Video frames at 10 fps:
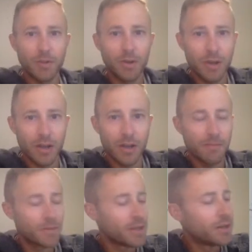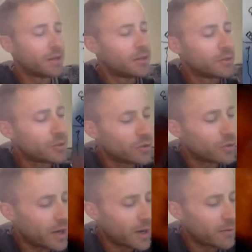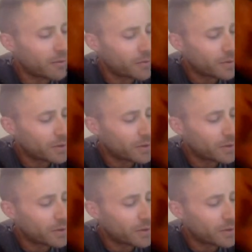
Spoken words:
Okay, so you'll have